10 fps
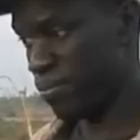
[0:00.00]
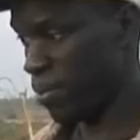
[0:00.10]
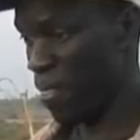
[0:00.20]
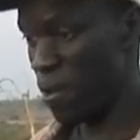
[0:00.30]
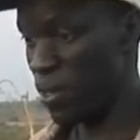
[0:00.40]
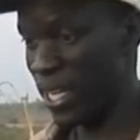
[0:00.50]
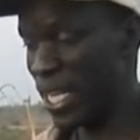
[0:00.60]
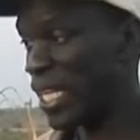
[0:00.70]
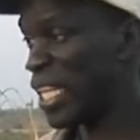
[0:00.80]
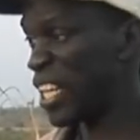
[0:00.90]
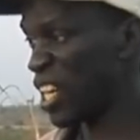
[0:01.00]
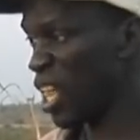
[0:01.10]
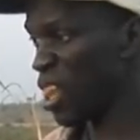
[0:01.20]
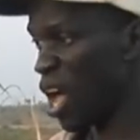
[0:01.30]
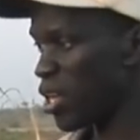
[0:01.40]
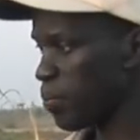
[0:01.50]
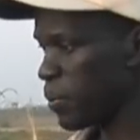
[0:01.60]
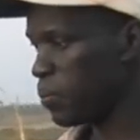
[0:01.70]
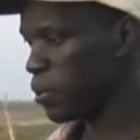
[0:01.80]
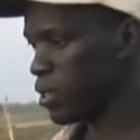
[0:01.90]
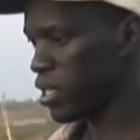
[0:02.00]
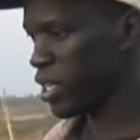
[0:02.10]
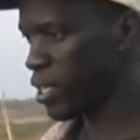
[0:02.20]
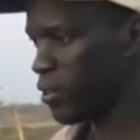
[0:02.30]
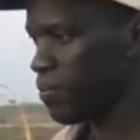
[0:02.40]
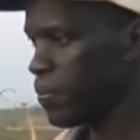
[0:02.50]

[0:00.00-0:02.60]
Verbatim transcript: and they were killing a lot of people here.